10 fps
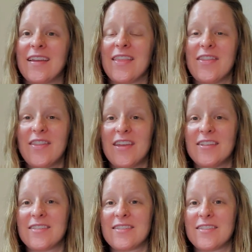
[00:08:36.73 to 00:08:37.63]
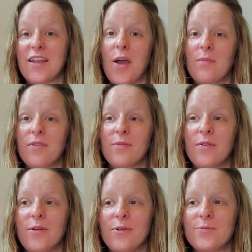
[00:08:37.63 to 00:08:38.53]
this to come
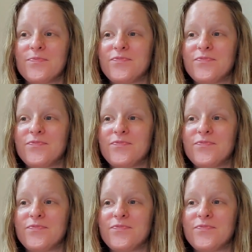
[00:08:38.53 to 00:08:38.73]
through.